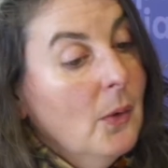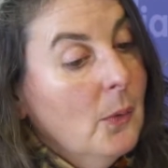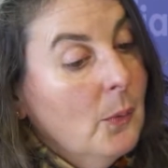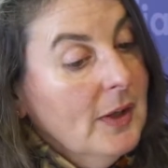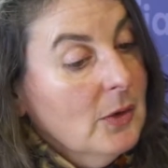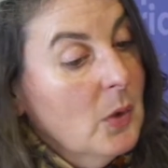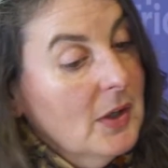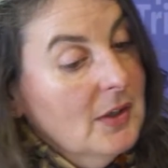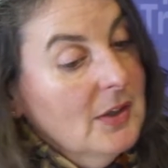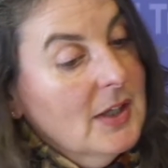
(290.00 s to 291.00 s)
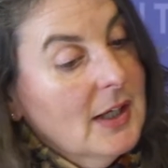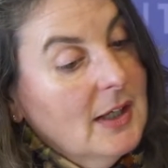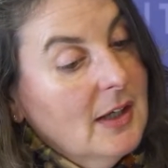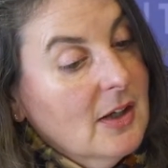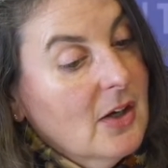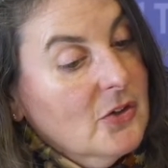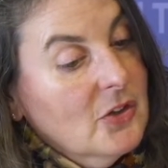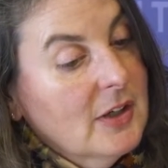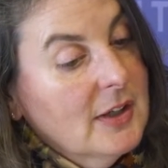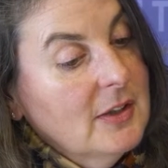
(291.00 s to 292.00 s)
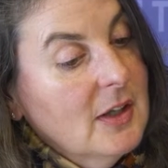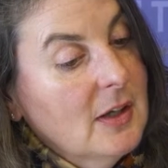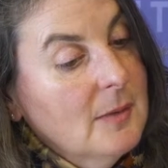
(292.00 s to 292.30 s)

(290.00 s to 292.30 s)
We're quite lucky at our site.